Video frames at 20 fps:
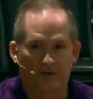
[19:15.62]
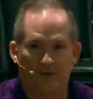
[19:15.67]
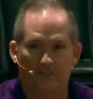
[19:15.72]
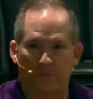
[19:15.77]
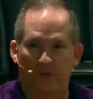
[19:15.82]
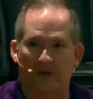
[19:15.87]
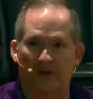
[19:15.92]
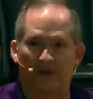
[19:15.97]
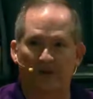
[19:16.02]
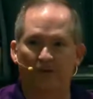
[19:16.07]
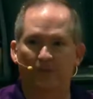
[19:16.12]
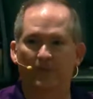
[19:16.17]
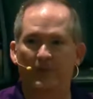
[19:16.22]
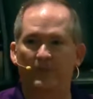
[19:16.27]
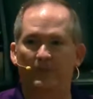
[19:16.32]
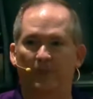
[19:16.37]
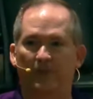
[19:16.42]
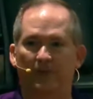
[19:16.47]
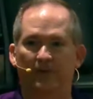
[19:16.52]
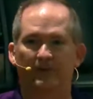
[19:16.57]
Man, those
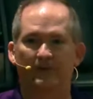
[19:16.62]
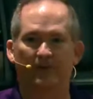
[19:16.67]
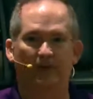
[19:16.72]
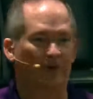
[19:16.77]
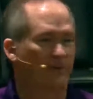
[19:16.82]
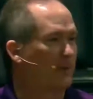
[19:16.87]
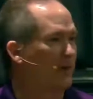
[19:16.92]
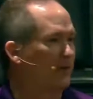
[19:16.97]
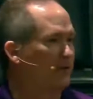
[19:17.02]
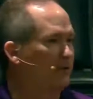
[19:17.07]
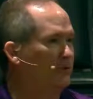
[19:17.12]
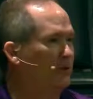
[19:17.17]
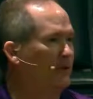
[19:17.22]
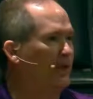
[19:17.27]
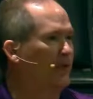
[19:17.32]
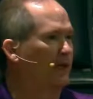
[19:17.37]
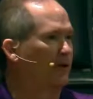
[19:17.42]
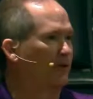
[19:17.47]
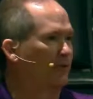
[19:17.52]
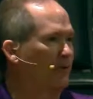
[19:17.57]
people that talk about who
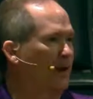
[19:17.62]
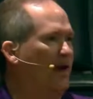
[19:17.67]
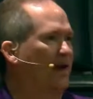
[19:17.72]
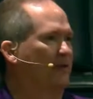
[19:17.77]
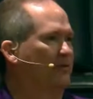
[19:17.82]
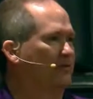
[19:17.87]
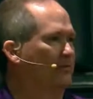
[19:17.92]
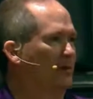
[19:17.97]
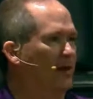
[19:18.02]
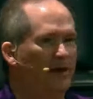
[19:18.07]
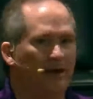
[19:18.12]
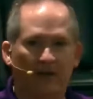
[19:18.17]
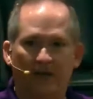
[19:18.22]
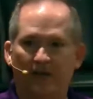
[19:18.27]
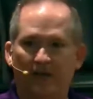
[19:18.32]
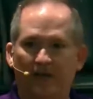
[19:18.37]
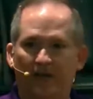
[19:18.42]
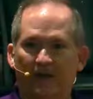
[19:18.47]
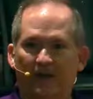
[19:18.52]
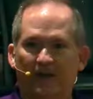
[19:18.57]
needed a rest, right?
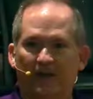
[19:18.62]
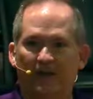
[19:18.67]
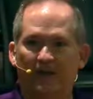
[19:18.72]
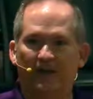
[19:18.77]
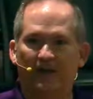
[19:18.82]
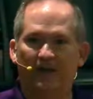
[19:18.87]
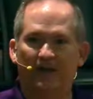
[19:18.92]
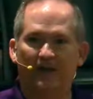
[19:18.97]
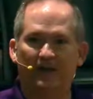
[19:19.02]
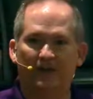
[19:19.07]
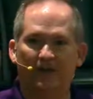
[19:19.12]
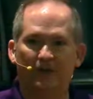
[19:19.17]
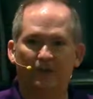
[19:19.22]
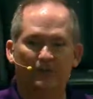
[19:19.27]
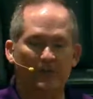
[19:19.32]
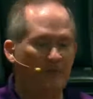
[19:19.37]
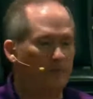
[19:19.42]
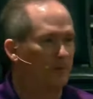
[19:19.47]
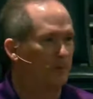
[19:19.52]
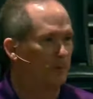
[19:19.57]
Those
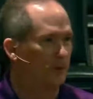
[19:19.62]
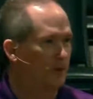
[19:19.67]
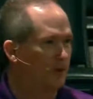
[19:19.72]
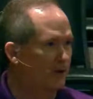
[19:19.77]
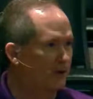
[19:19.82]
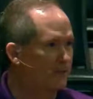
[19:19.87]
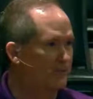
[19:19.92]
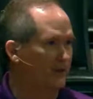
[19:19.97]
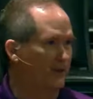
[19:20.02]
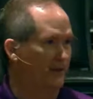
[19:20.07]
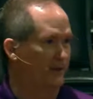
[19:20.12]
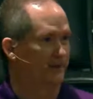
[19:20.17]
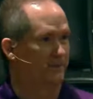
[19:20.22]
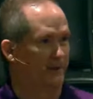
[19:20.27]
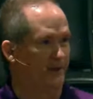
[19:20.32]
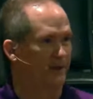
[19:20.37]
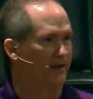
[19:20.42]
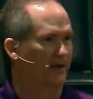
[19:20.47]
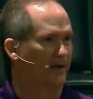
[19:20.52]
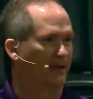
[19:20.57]
people were hoofing it,
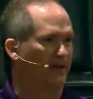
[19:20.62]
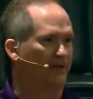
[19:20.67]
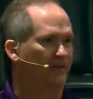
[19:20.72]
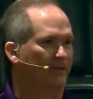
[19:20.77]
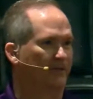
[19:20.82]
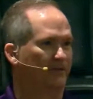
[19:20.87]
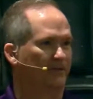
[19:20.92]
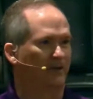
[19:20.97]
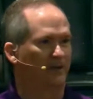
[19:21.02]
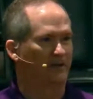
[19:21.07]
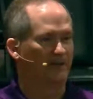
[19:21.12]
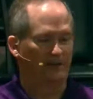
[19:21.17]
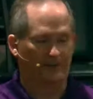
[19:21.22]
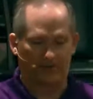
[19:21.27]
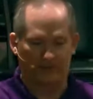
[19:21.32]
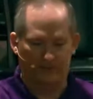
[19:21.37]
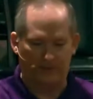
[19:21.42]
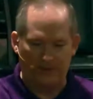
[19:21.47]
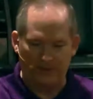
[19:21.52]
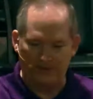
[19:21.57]
man. I don't know if they did
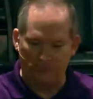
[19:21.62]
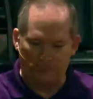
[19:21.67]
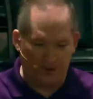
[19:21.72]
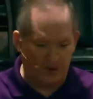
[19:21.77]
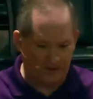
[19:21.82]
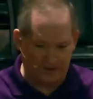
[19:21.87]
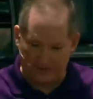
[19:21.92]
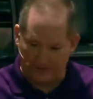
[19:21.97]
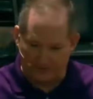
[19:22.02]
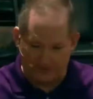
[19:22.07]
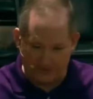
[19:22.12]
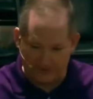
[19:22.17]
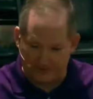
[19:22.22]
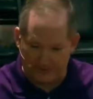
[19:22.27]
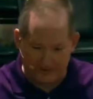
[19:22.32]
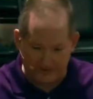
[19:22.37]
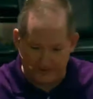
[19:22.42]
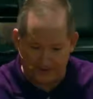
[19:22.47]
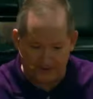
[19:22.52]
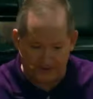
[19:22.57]
the speed walking or what
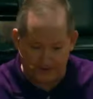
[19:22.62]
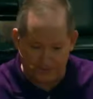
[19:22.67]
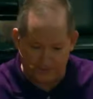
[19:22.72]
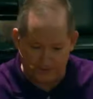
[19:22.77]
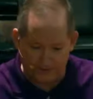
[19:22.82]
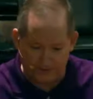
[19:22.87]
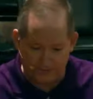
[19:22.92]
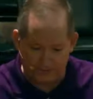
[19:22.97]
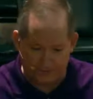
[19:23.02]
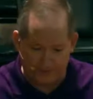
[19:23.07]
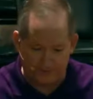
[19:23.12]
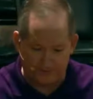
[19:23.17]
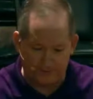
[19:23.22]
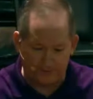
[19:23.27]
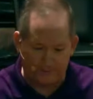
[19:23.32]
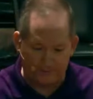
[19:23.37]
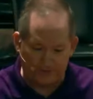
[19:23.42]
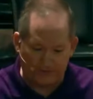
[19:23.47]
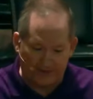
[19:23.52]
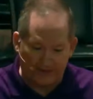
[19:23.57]
they did,
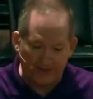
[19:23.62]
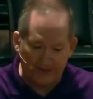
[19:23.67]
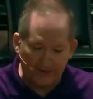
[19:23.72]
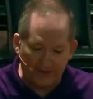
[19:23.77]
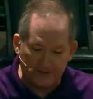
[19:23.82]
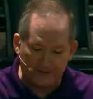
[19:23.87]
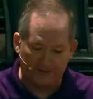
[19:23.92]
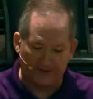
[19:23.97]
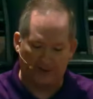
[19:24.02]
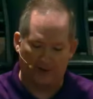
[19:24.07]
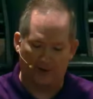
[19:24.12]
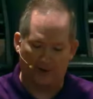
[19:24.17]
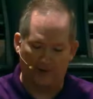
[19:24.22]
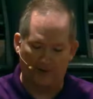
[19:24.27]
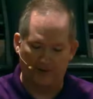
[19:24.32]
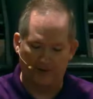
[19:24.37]
but they get there.